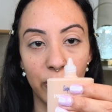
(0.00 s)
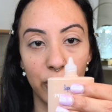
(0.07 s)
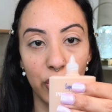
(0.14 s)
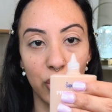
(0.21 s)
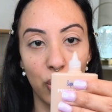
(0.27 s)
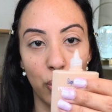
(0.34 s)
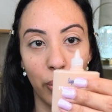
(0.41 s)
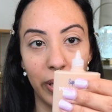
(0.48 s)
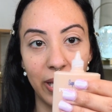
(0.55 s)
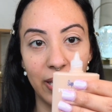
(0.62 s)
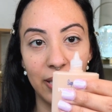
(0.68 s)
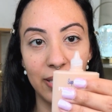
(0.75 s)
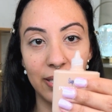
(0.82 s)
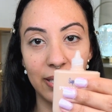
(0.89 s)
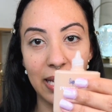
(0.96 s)

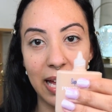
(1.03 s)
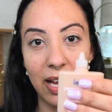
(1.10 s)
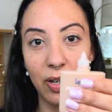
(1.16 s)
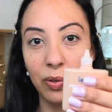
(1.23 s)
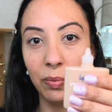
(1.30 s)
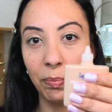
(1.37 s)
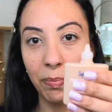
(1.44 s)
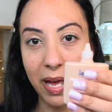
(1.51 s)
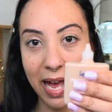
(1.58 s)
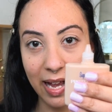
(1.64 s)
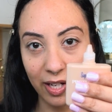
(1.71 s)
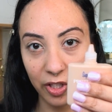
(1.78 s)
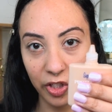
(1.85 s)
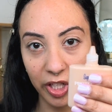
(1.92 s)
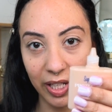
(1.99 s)
squeeze out
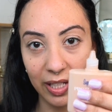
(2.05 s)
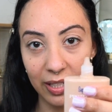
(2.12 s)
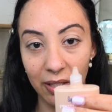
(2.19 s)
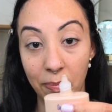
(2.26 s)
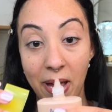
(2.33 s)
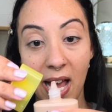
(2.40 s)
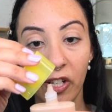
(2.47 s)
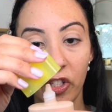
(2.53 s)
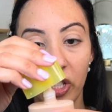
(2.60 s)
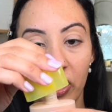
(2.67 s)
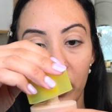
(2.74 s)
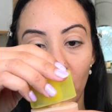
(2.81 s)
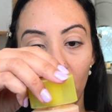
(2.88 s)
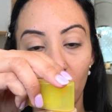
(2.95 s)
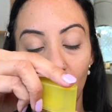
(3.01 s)
packaging. The packaging
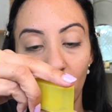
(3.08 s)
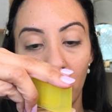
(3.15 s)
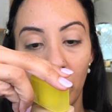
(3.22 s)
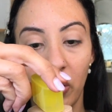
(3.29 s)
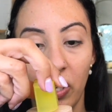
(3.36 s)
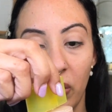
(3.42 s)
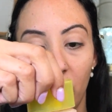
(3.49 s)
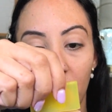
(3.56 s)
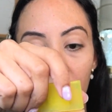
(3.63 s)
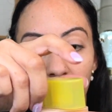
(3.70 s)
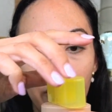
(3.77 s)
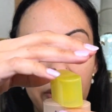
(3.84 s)
is also really cute. It's very